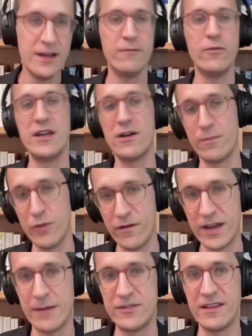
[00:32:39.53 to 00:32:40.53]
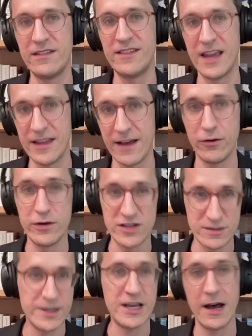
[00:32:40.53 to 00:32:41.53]
When you're moving up to the state level, you
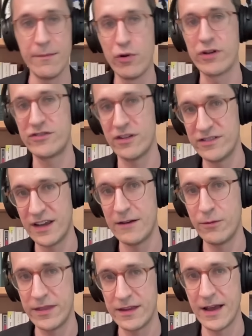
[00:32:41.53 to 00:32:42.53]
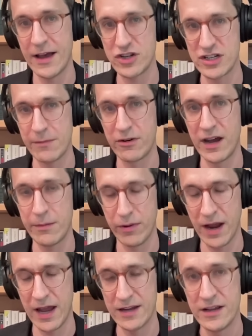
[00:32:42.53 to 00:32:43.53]
just become more associated with the National Democratic
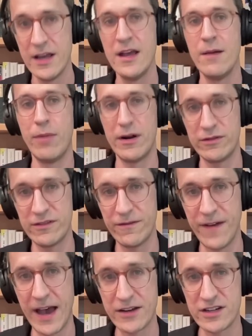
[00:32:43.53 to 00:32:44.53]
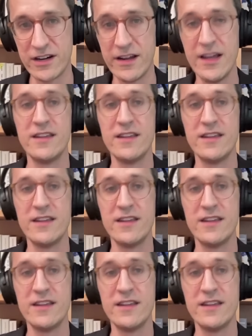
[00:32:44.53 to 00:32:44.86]
brand, but it was a factor.